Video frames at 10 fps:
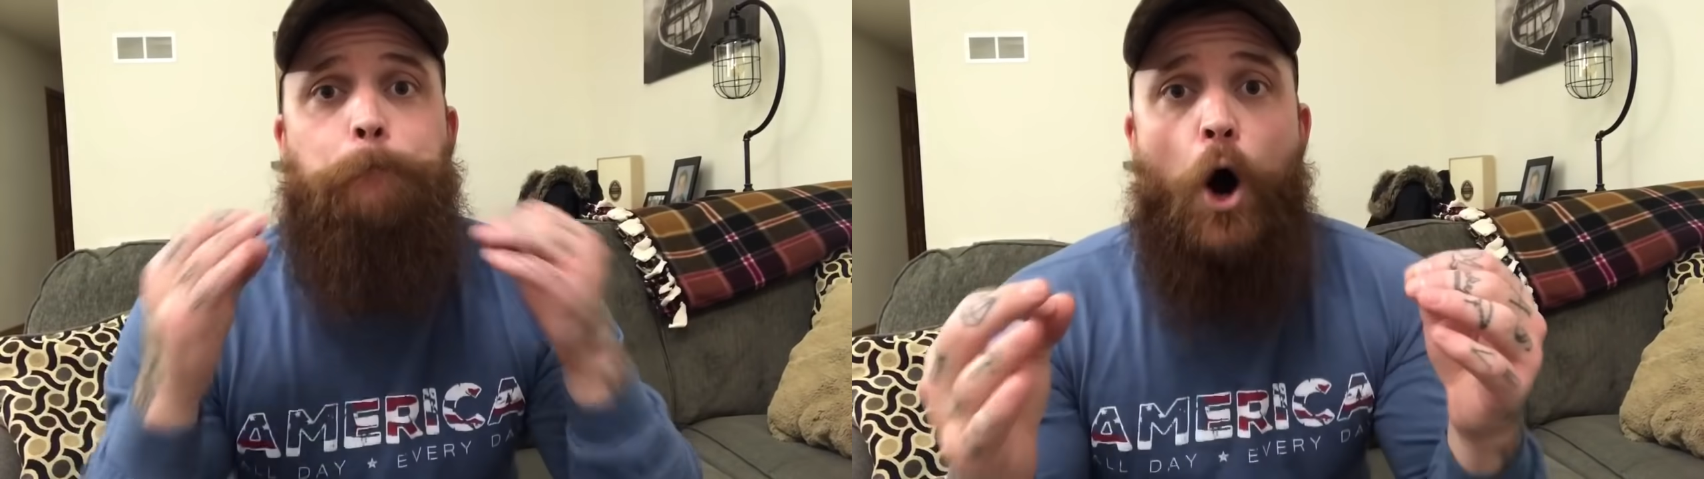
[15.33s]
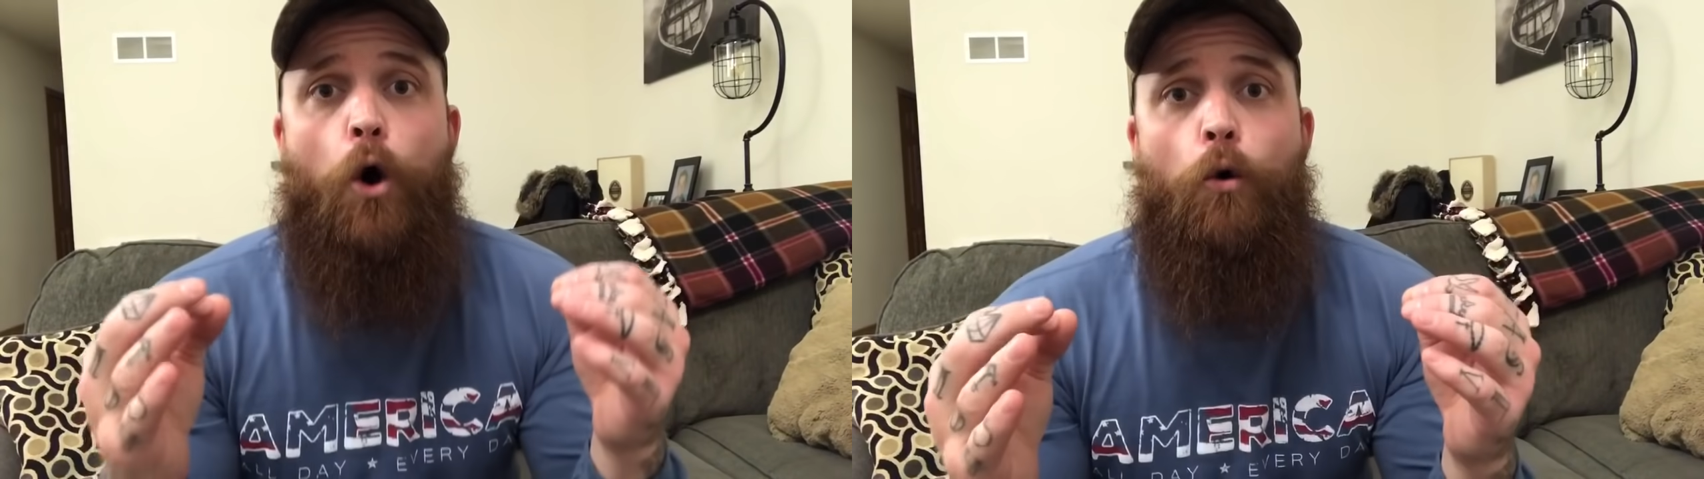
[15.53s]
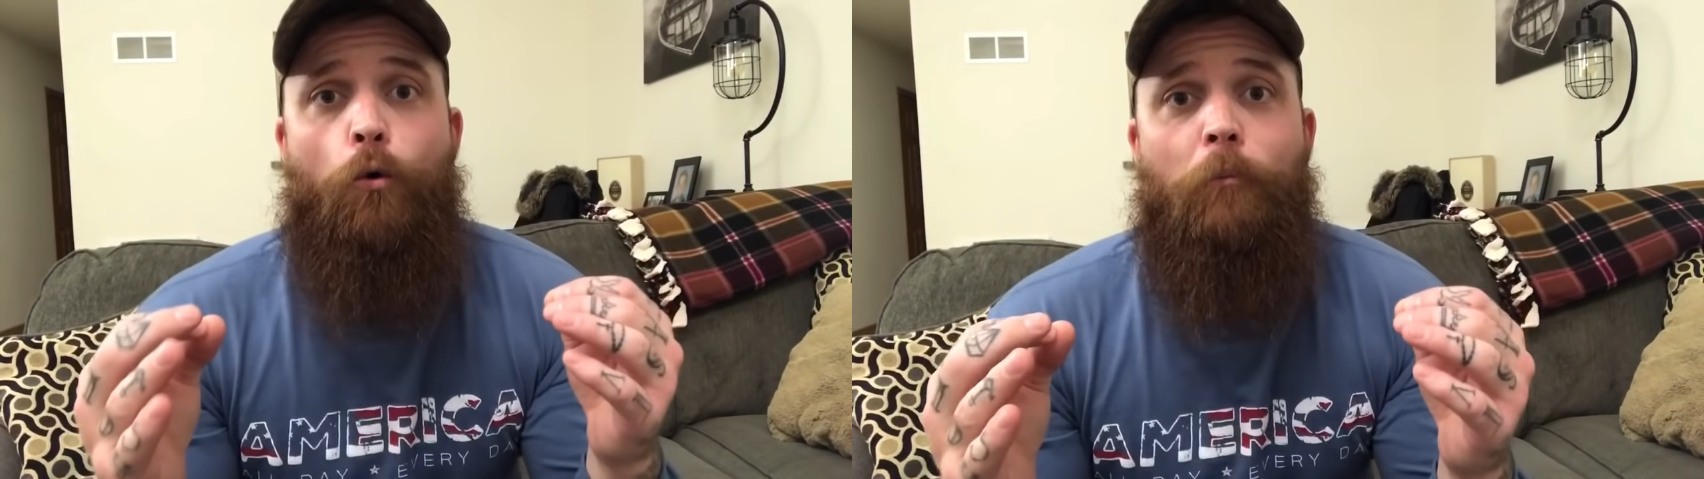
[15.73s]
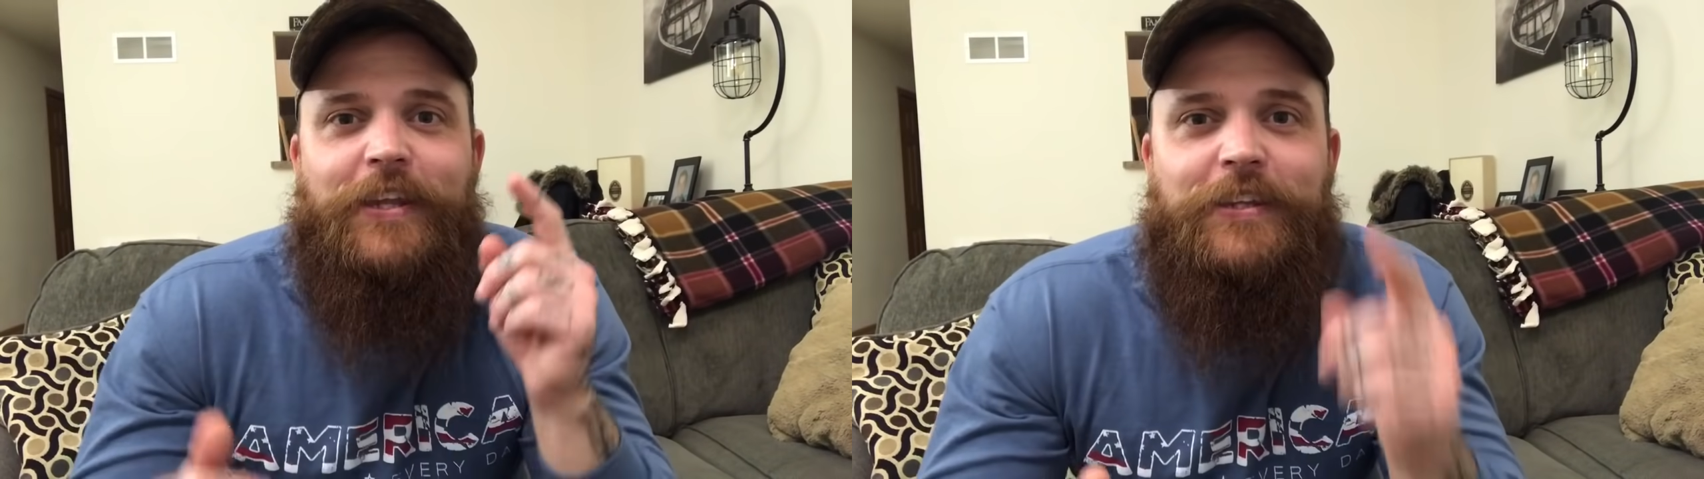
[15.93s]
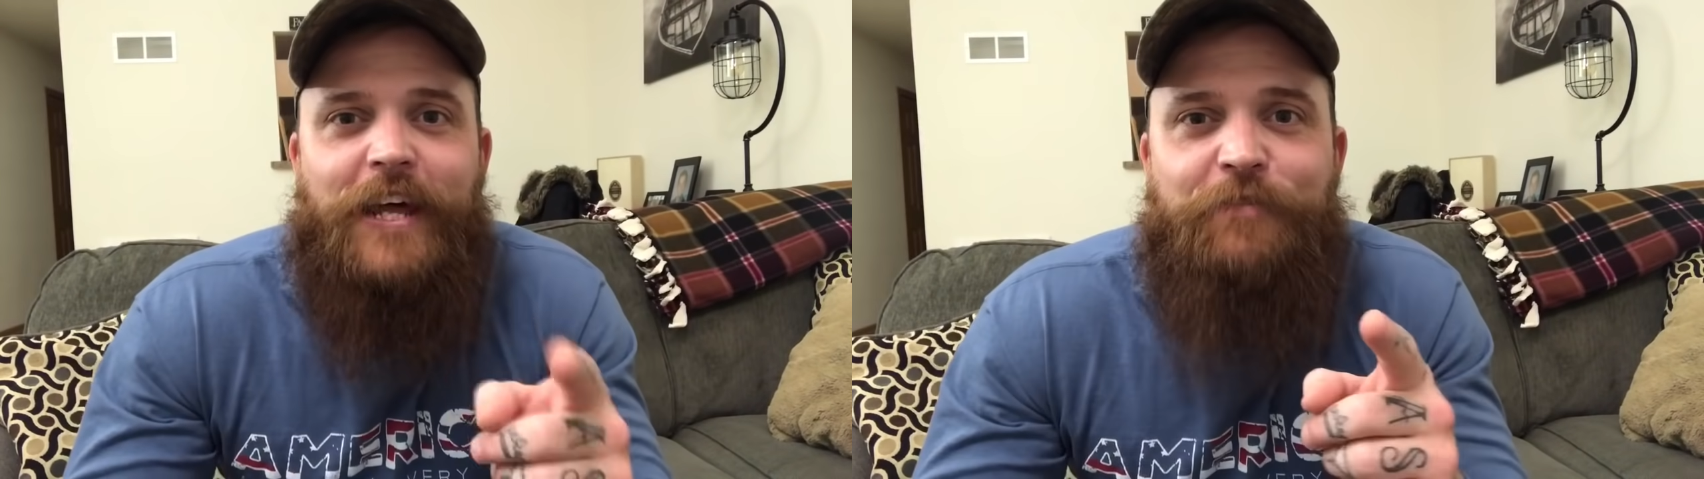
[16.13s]
Boom!
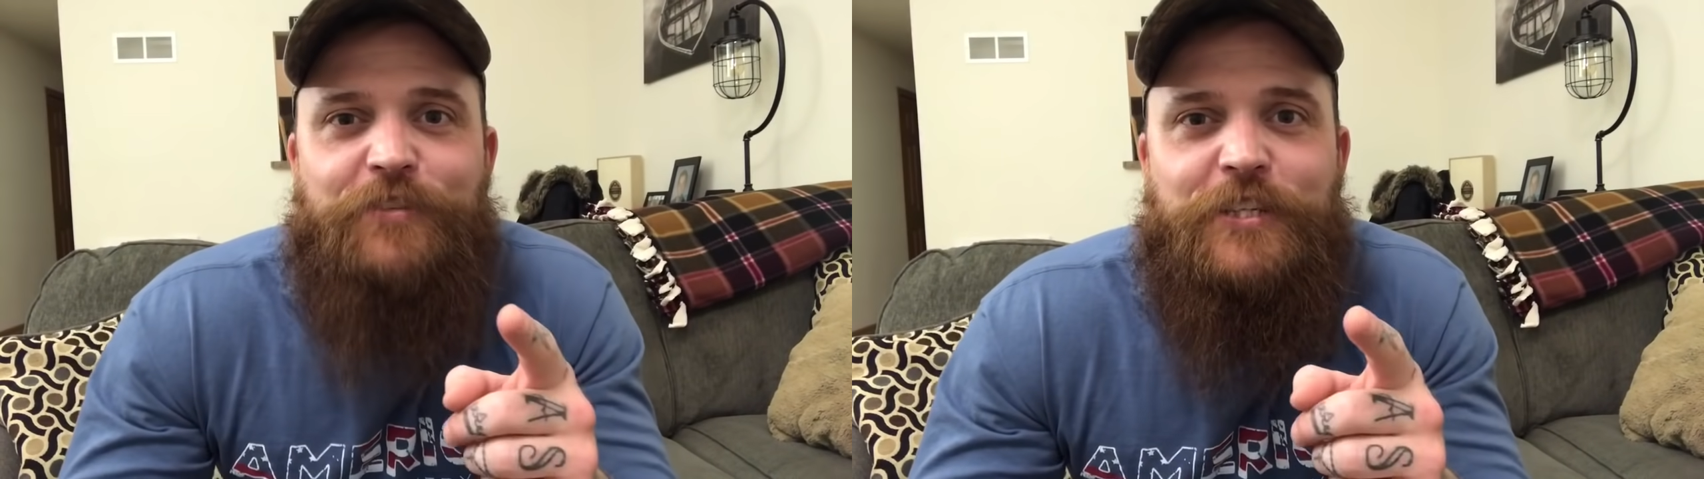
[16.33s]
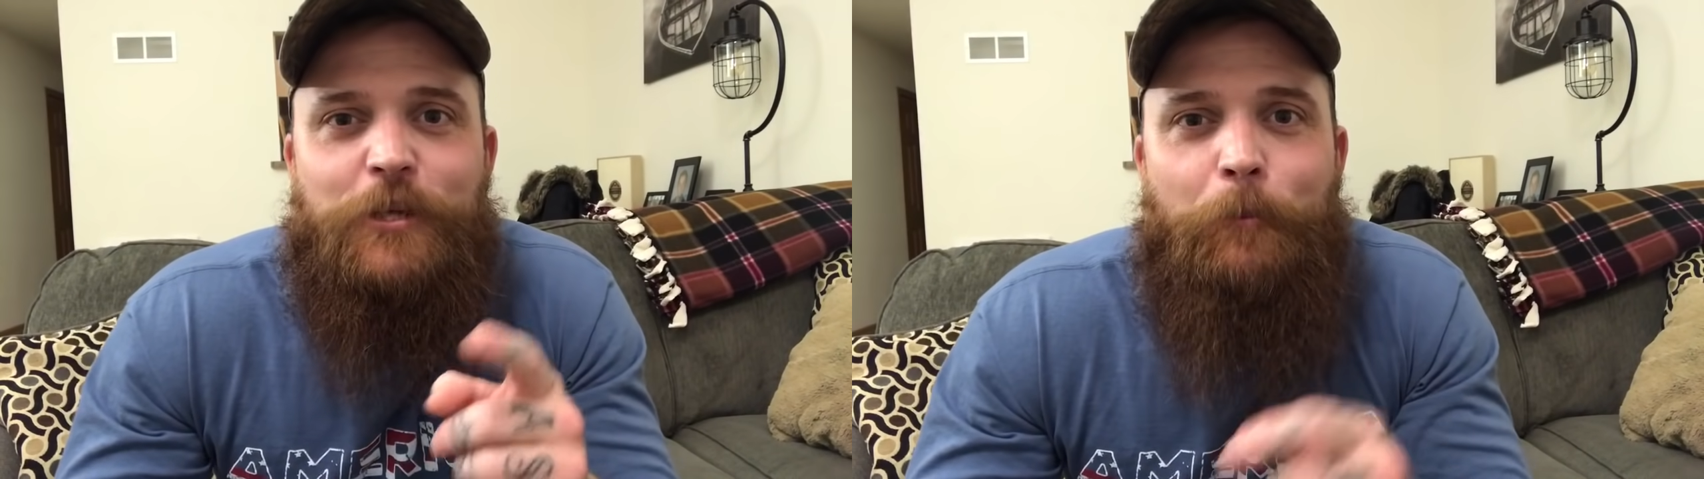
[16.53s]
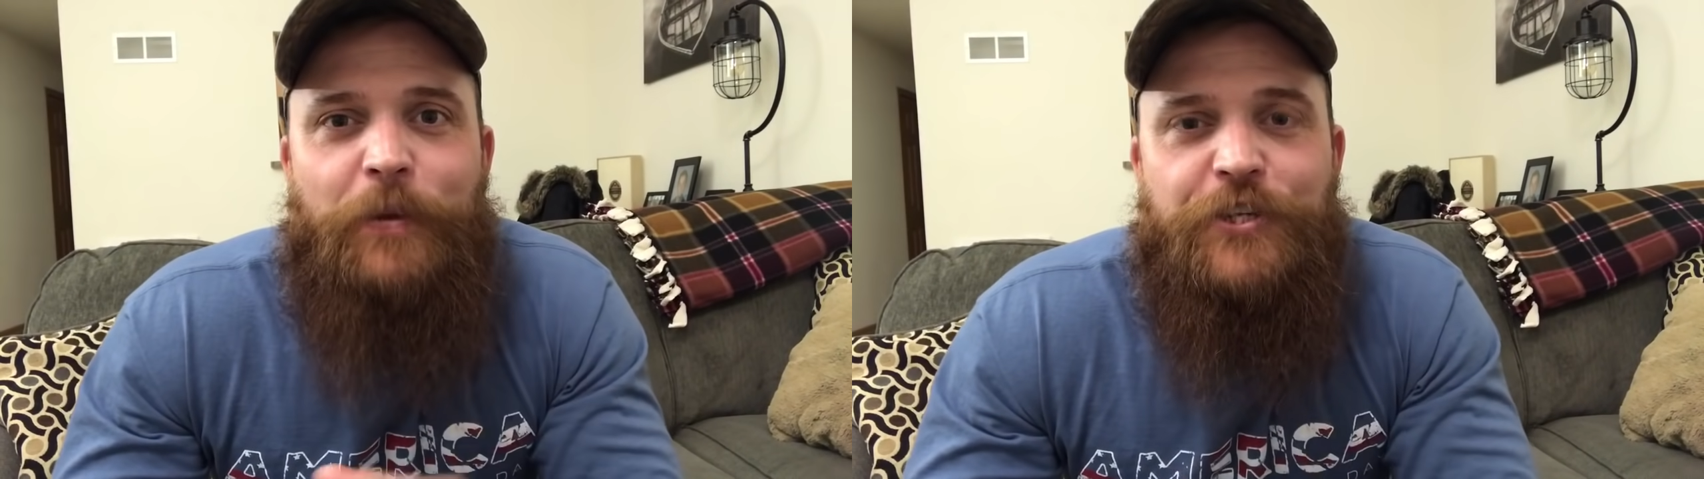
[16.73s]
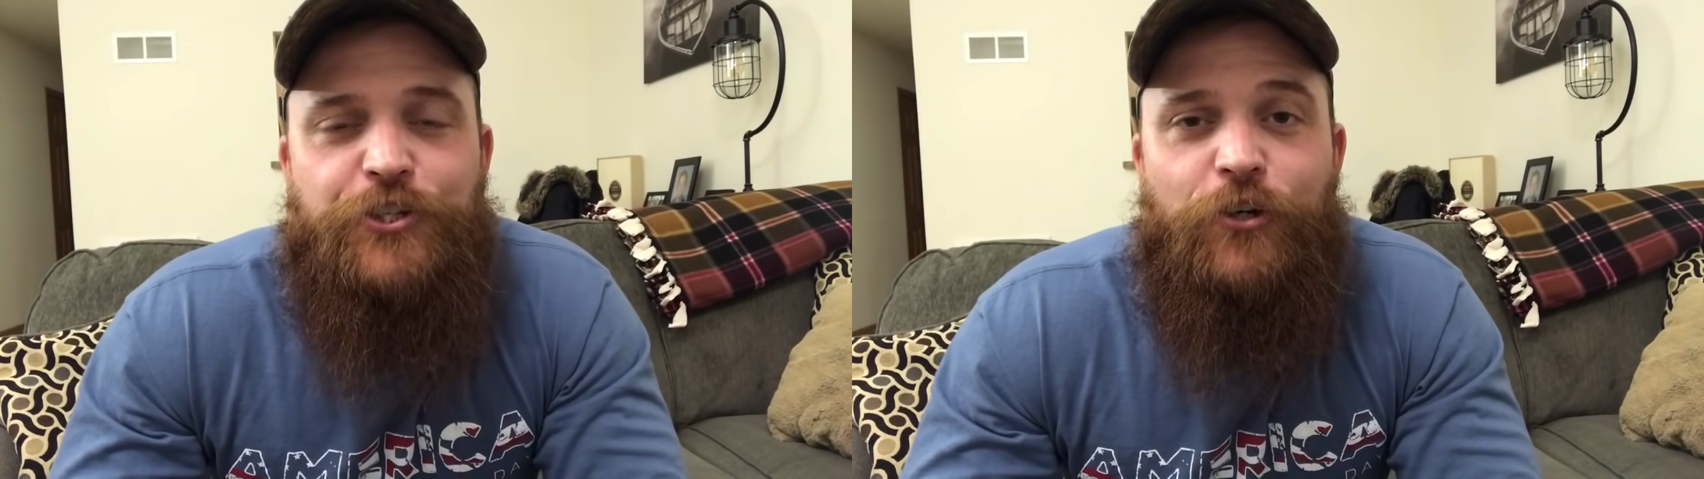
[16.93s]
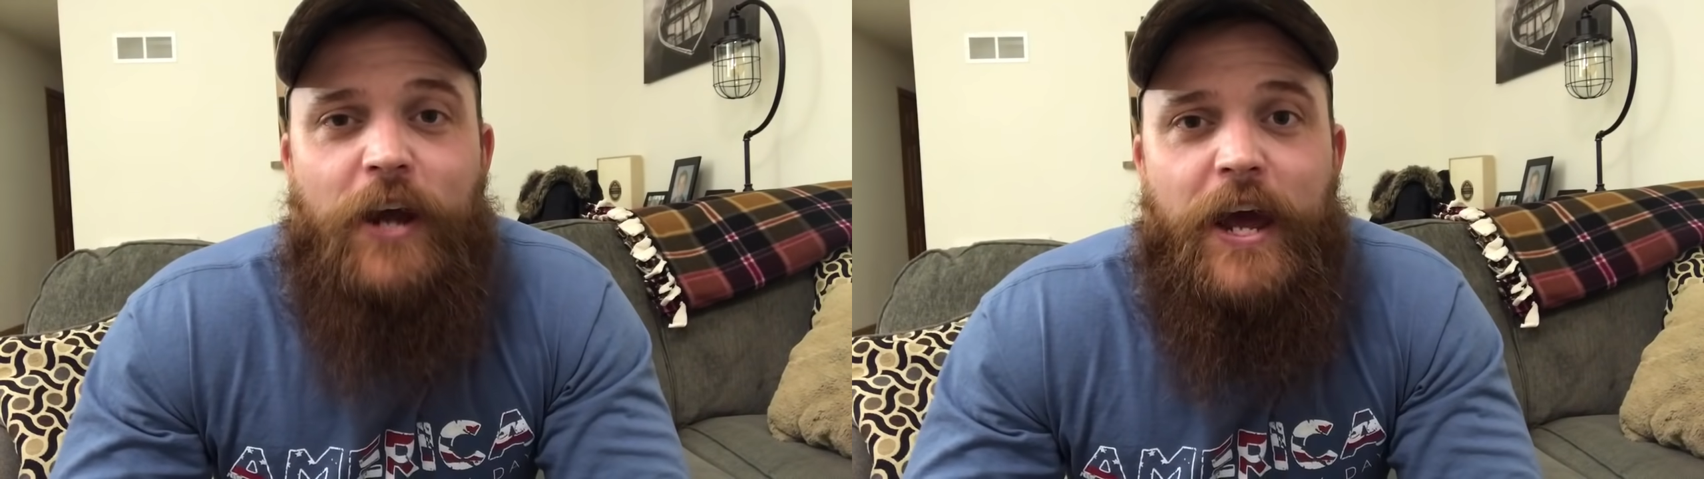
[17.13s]
Life is gonna beat
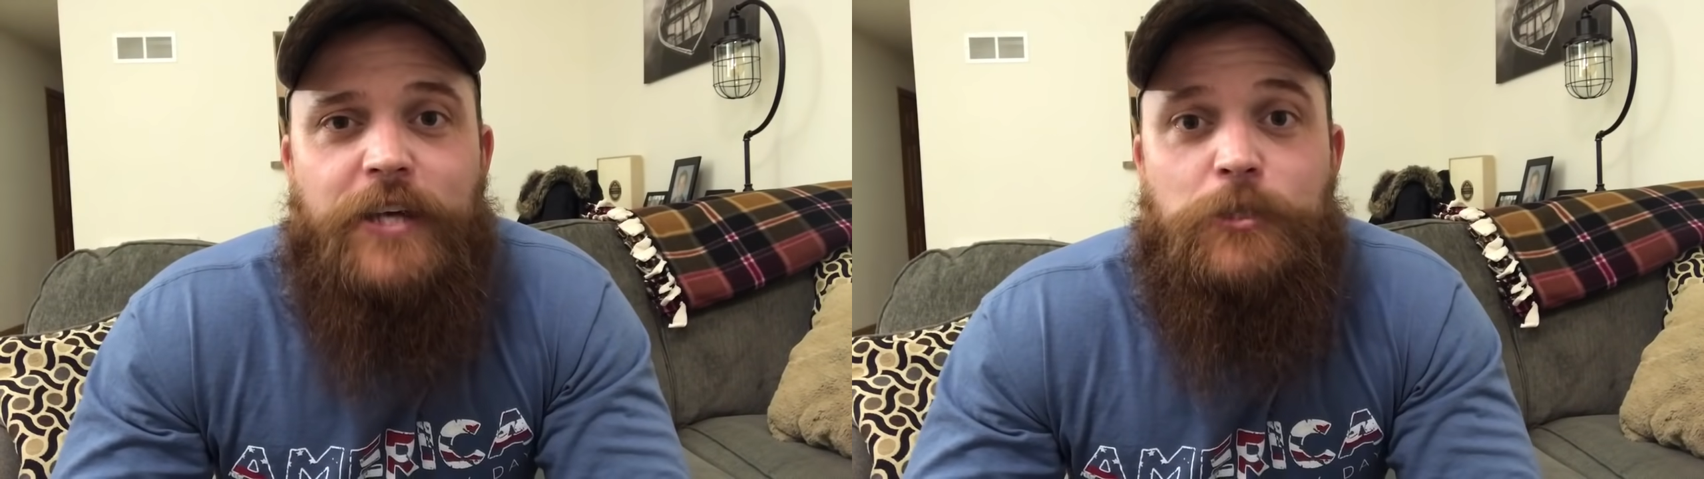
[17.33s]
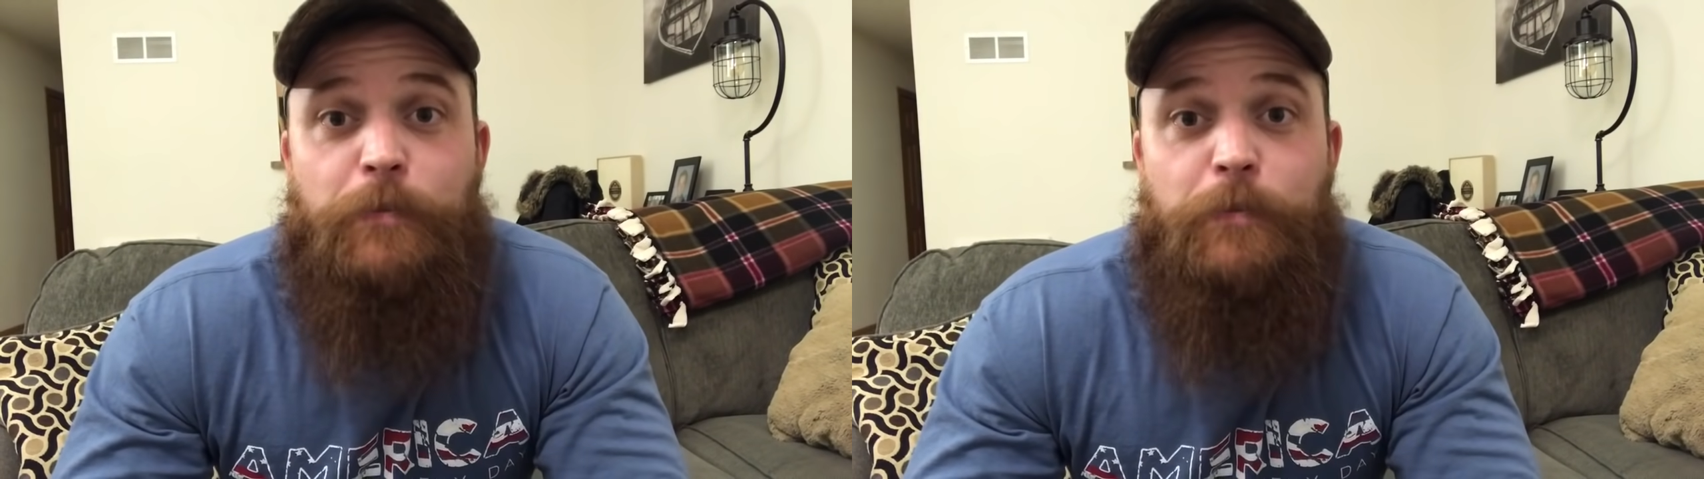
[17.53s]
your ass